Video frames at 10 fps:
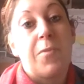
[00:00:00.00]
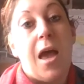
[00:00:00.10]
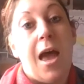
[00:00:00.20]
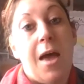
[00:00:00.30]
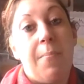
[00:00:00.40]

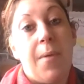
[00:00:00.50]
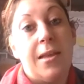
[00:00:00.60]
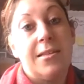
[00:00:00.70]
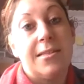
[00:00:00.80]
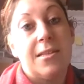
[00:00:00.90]

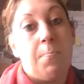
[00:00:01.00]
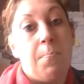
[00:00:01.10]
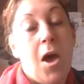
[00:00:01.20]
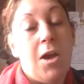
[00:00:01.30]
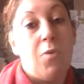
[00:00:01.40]
And
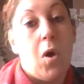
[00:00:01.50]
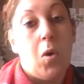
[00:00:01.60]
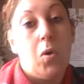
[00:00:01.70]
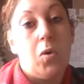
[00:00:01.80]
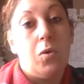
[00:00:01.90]
my
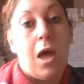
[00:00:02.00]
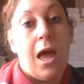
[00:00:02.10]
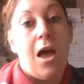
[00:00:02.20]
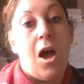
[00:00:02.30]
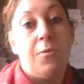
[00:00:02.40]
role,
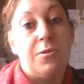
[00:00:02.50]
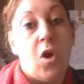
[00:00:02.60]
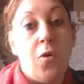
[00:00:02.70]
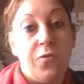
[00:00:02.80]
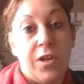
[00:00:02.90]
I was
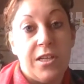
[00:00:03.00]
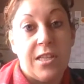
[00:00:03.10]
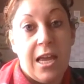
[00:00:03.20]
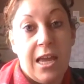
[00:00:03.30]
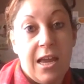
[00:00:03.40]
offered
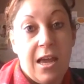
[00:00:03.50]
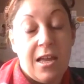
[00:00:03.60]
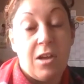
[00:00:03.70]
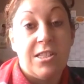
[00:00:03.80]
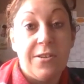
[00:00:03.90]

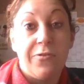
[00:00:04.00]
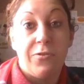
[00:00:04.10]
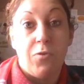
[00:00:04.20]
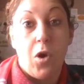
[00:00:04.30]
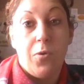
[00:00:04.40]
a
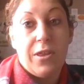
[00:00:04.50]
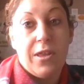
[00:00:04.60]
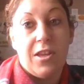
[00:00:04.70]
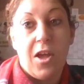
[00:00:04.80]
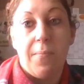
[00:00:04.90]
different role
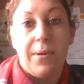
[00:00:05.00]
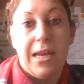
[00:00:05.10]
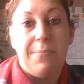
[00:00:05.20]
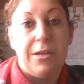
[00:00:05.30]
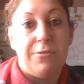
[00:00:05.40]
within the
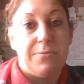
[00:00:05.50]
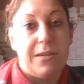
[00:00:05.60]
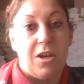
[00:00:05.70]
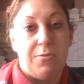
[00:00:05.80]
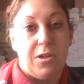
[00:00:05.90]
company, but it would
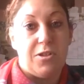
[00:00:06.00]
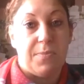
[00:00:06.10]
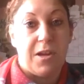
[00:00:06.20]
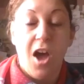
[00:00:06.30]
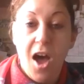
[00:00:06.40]
mean I would lose
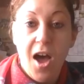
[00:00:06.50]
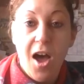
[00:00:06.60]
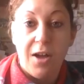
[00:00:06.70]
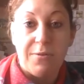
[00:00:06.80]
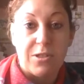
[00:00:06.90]
my
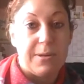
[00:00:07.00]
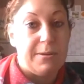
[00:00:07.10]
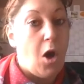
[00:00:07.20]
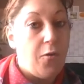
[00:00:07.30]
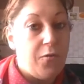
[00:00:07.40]
car. I was going to
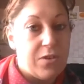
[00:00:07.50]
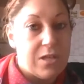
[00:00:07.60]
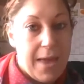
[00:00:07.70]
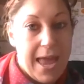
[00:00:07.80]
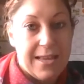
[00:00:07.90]
be
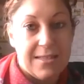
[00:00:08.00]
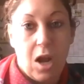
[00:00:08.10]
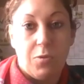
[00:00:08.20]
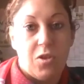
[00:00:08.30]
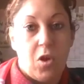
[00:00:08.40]
office-based. I
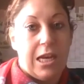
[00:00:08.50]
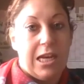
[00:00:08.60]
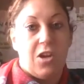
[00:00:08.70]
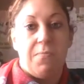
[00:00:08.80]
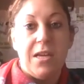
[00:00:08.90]
wasn't on any
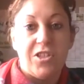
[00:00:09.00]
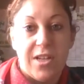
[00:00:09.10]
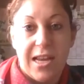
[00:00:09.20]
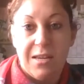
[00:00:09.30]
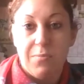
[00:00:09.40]

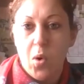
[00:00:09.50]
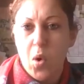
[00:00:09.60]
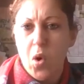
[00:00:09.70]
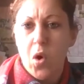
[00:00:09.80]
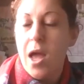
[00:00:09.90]
commission
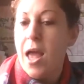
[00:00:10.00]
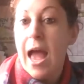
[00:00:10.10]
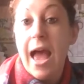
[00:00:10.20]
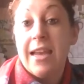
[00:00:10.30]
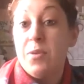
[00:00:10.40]
anymore,
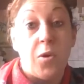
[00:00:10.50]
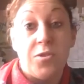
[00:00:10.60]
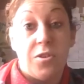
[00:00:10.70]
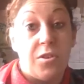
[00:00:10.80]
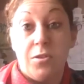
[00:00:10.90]
and it
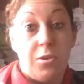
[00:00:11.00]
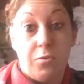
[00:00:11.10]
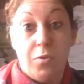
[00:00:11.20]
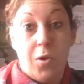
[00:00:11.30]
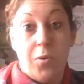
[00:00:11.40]
wasn't the
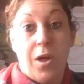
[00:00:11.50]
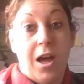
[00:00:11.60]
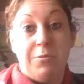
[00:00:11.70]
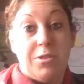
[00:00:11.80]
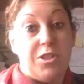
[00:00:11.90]
role that
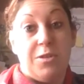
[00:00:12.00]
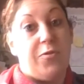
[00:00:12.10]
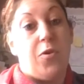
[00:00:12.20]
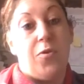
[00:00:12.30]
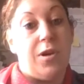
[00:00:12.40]
I was doing before.